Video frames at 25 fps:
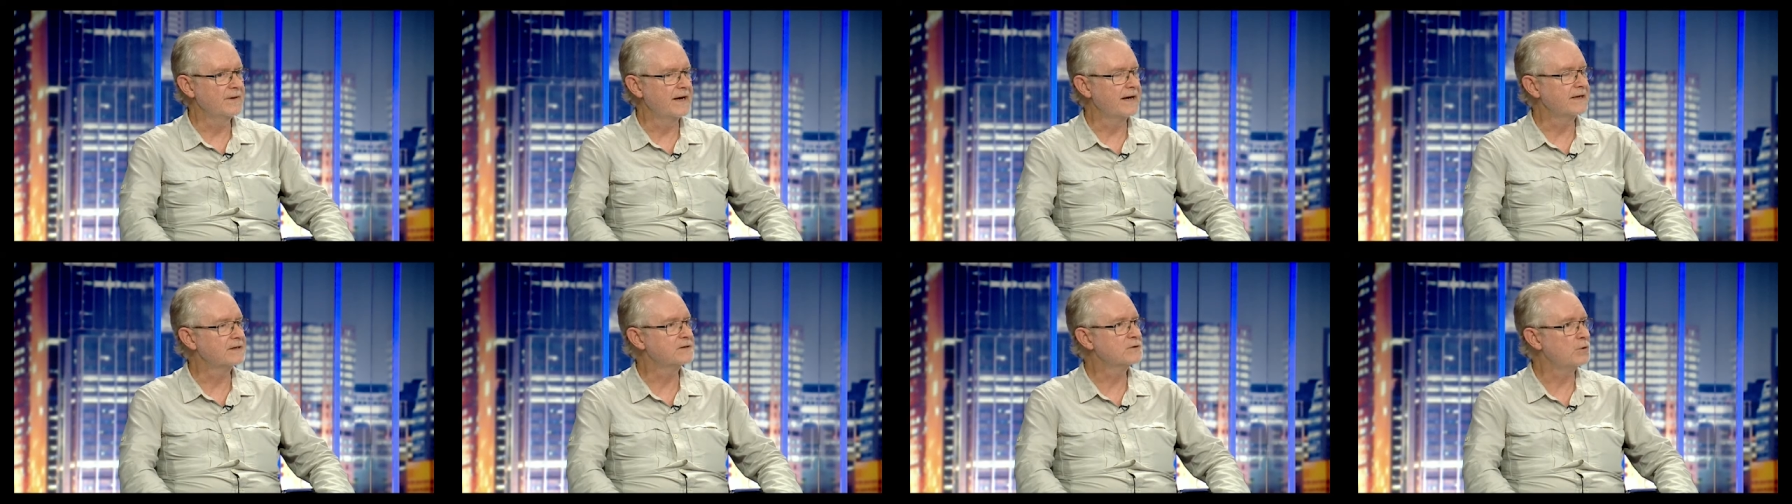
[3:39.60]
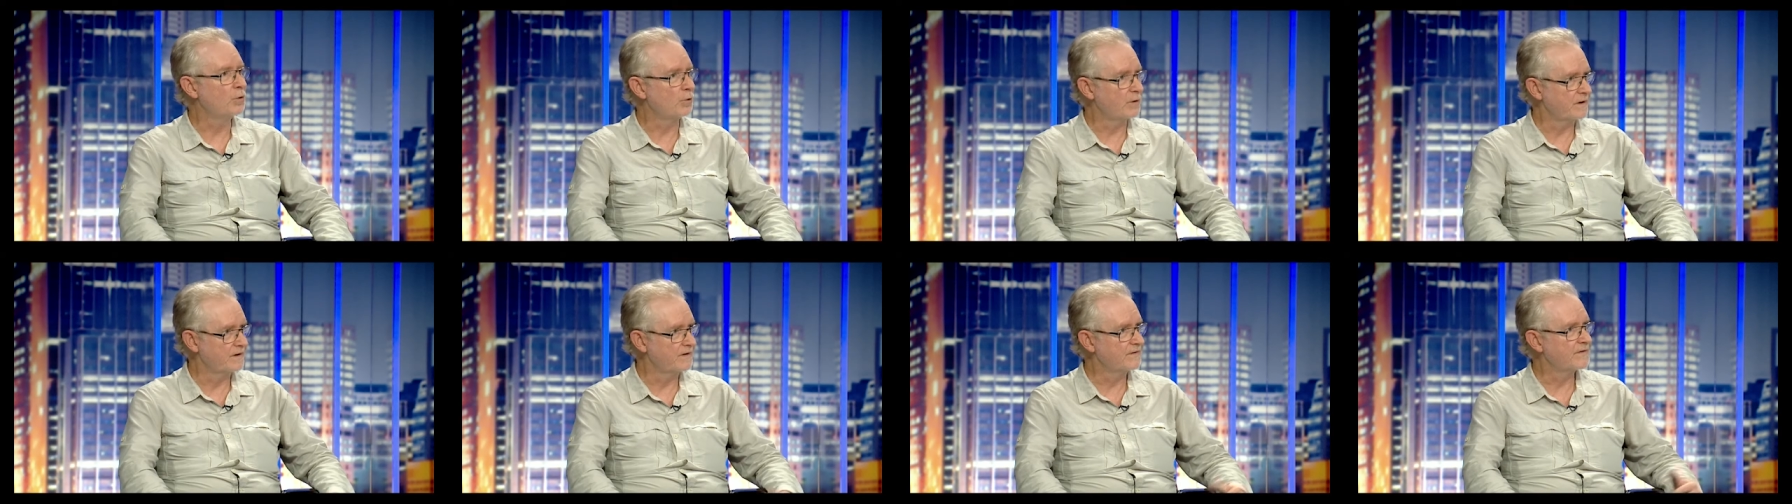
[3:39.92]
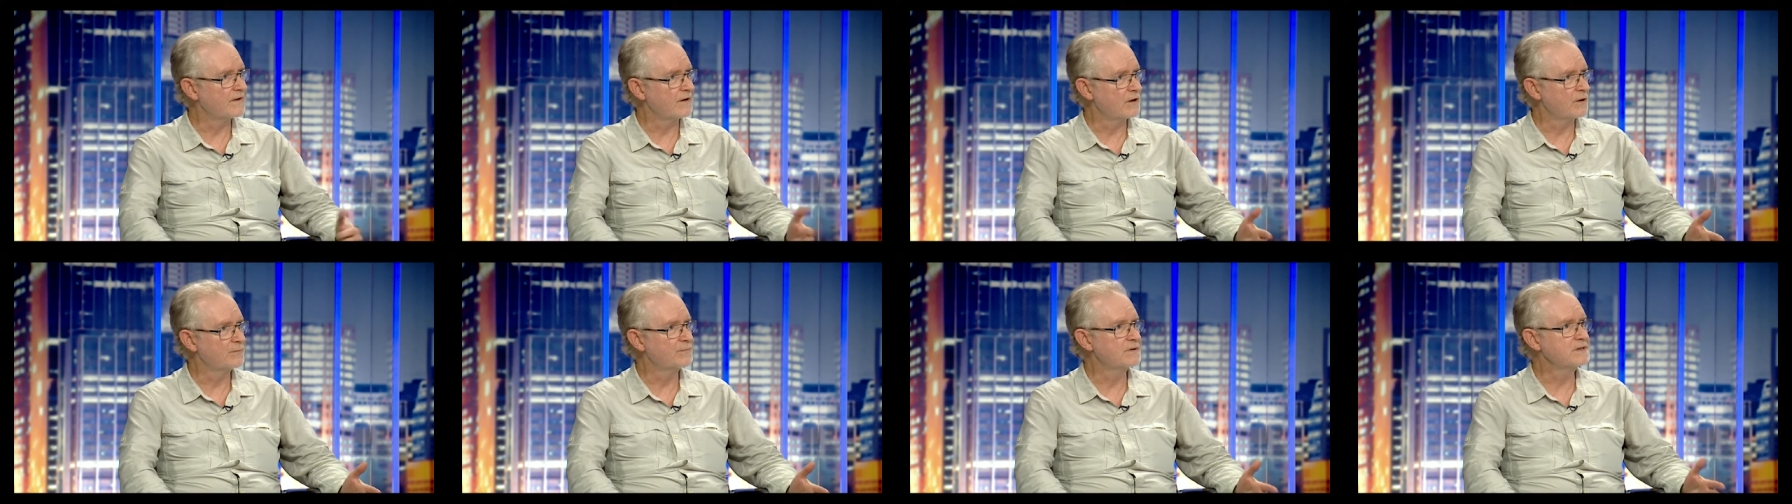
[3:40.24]
had talking
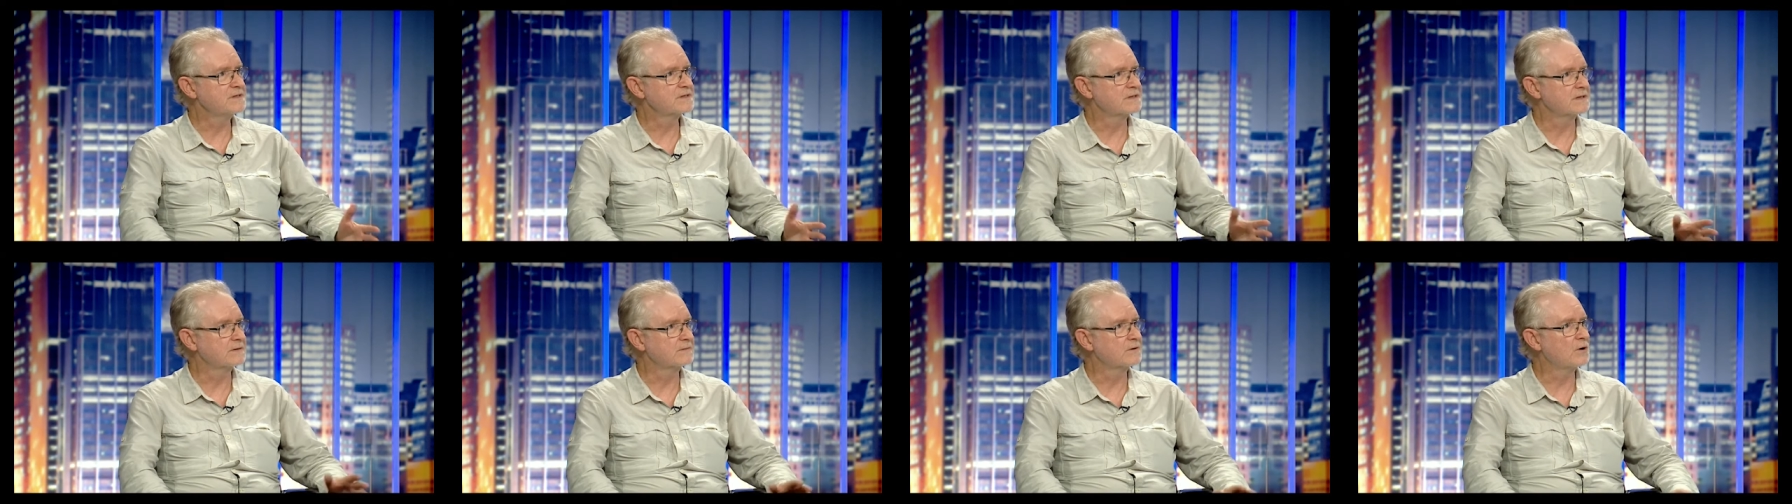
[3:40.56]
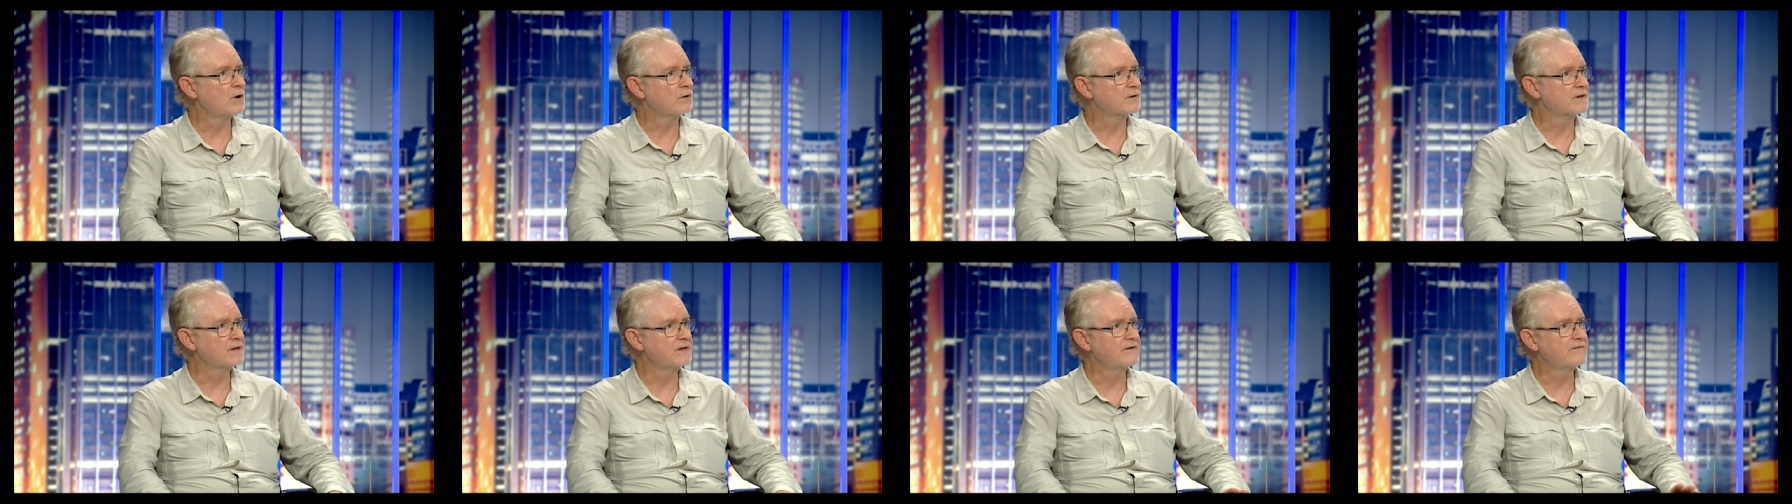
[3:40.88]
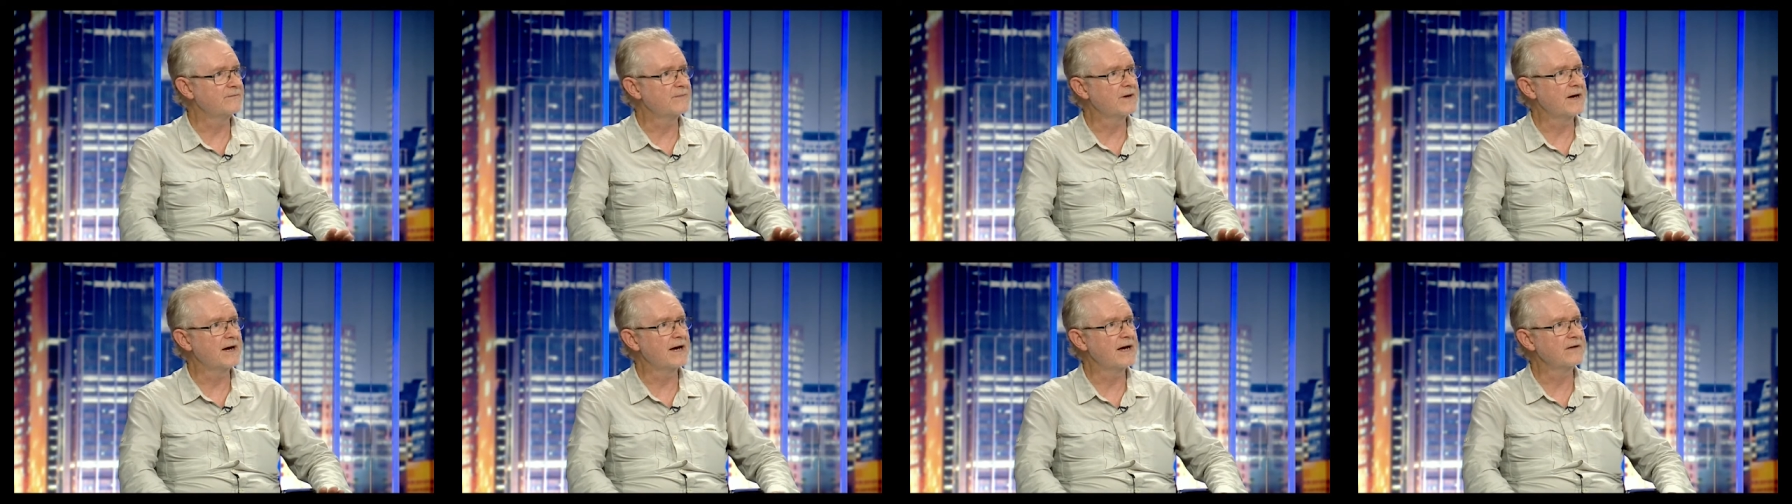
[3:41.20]
therapies, and
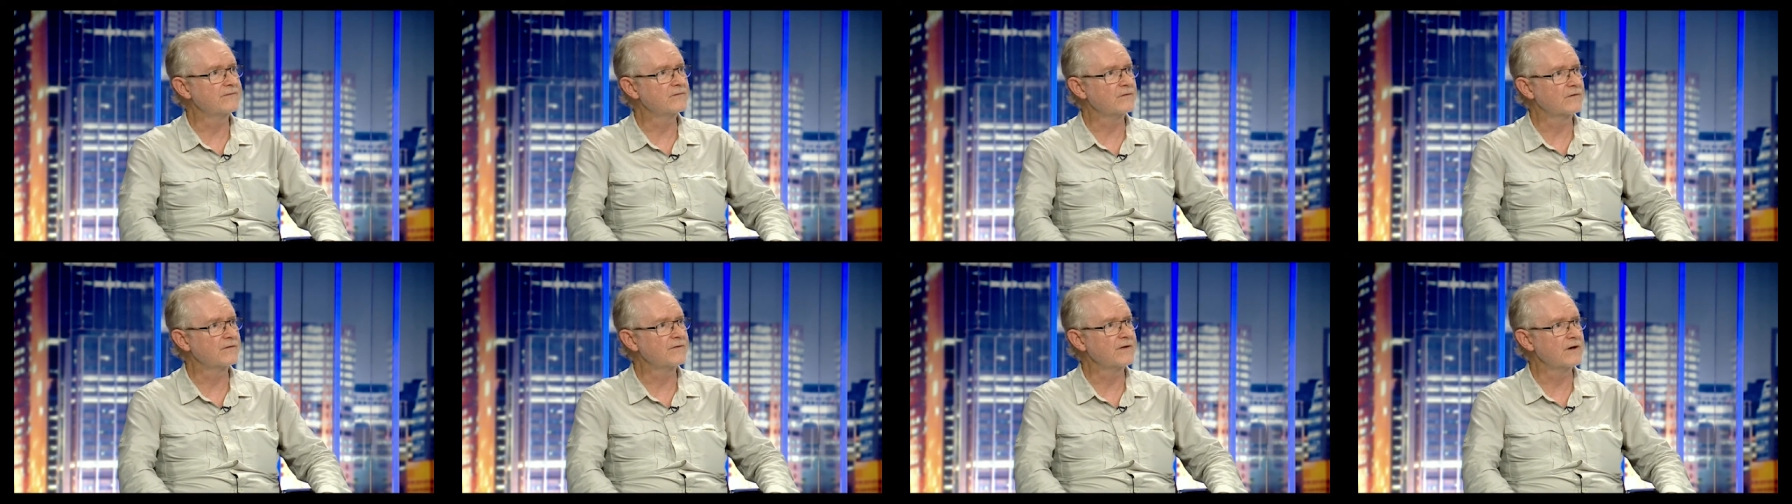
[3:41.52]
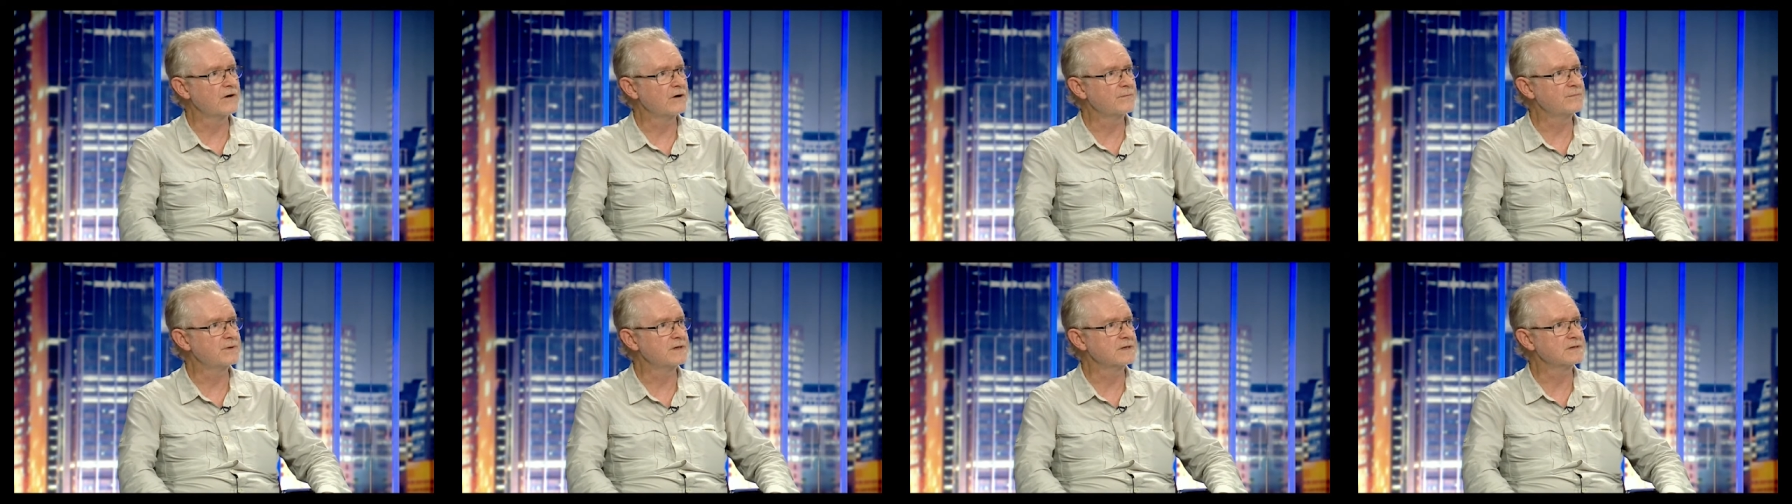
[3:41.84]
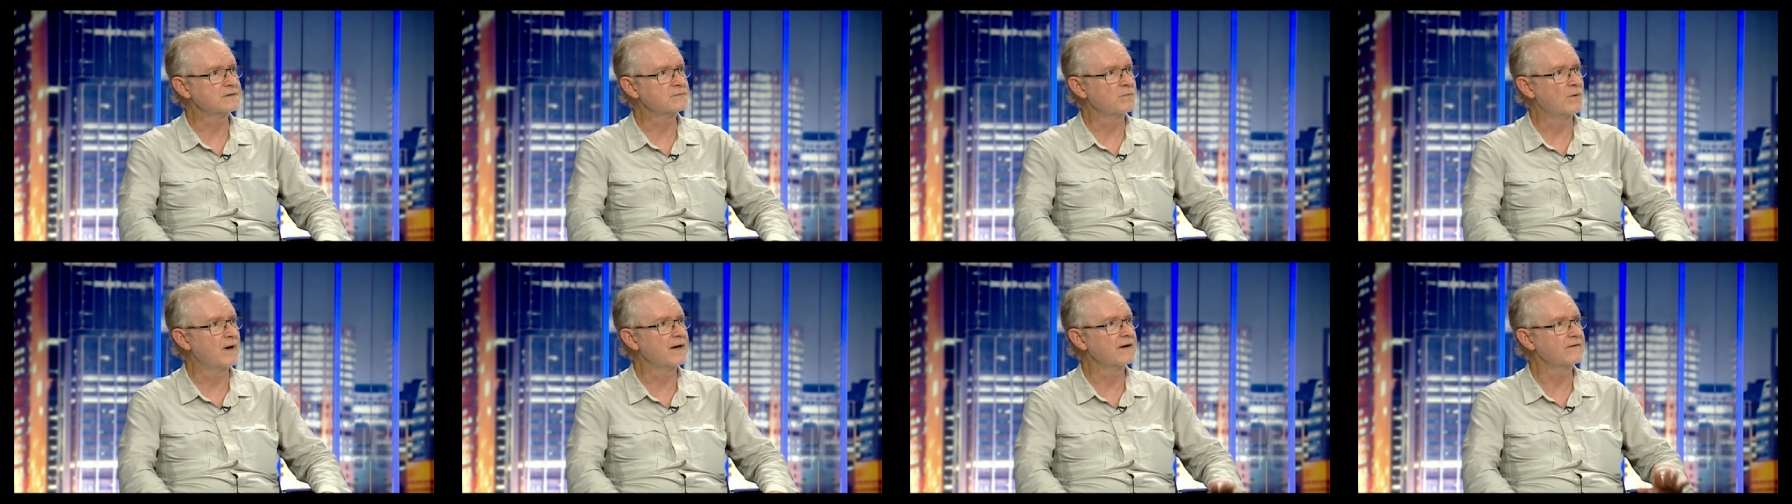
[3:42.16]
cognitive behavioural therapy
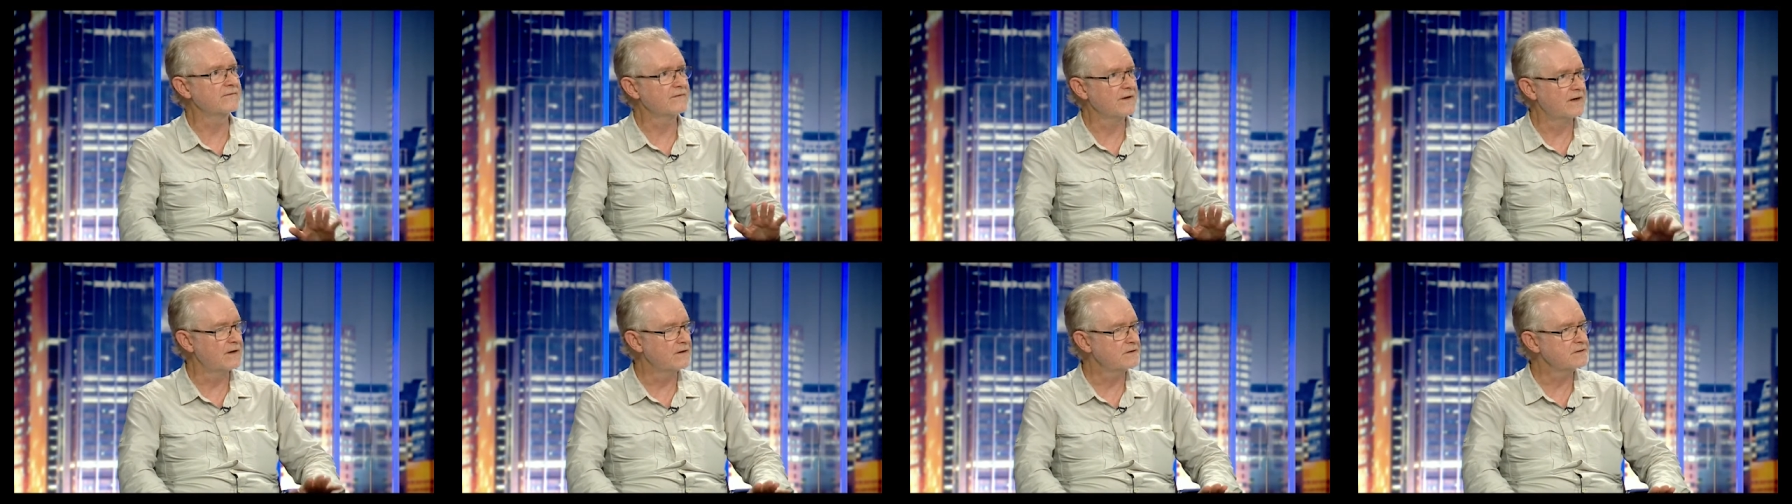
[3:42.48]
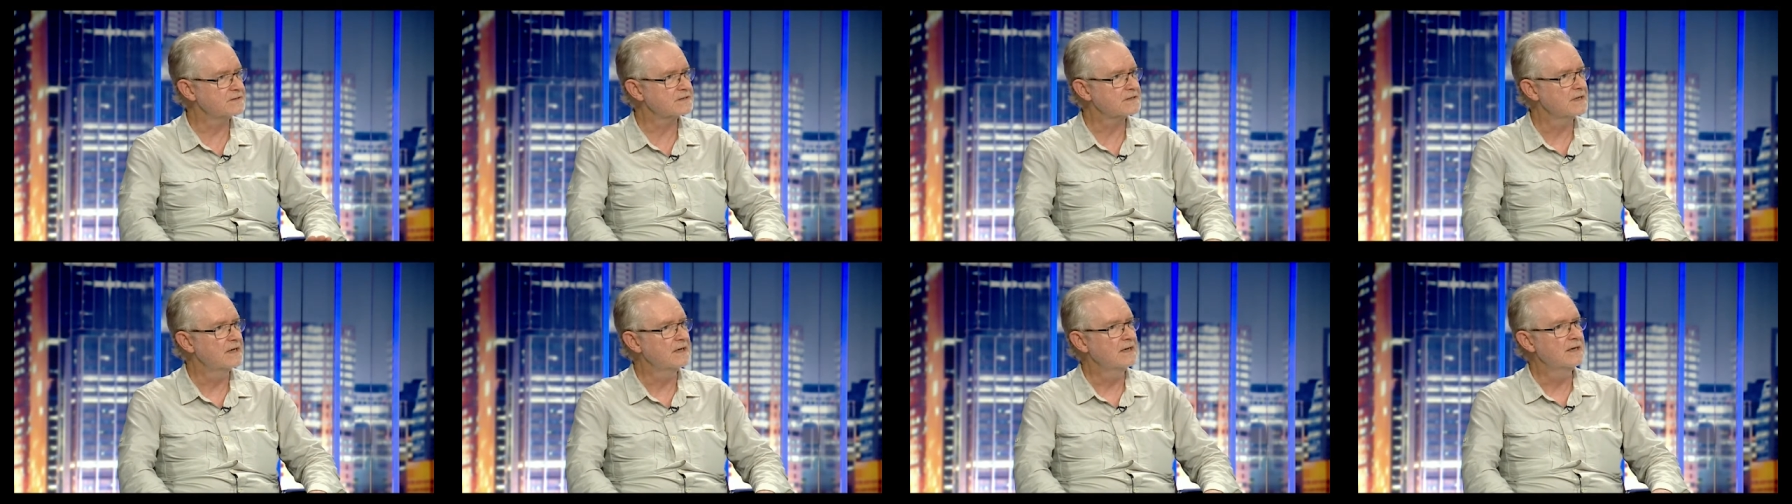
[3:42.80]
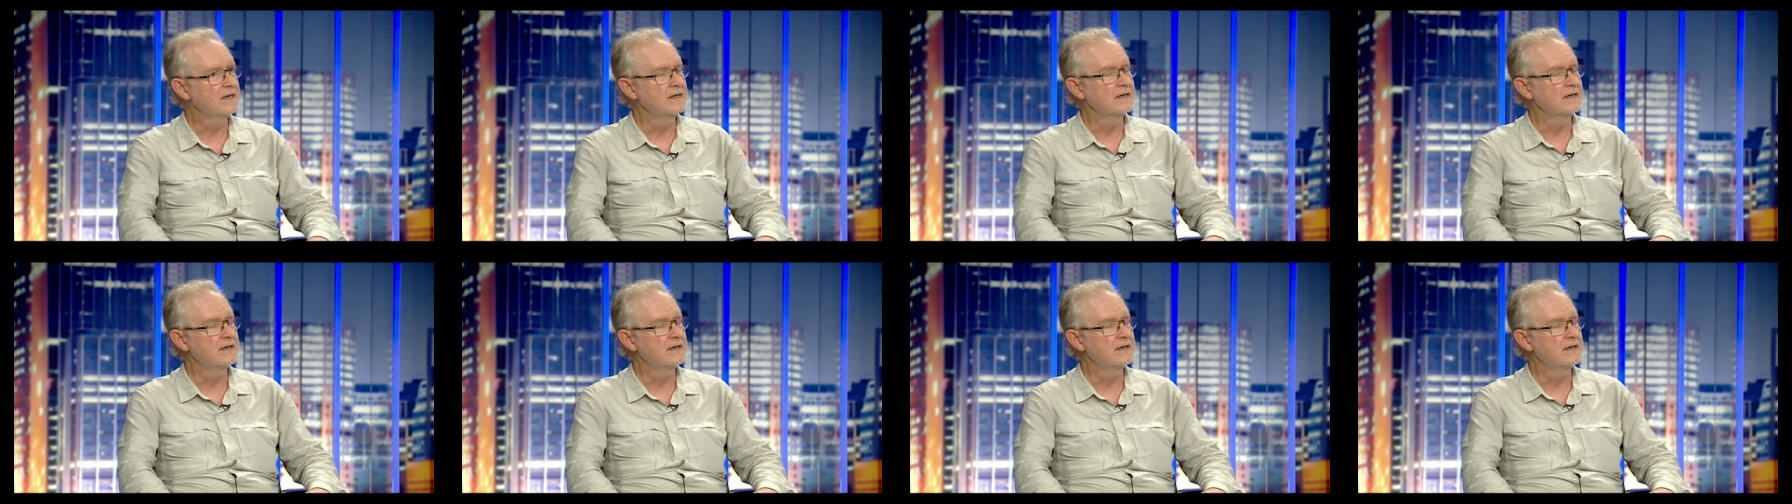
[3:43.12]
is one of those.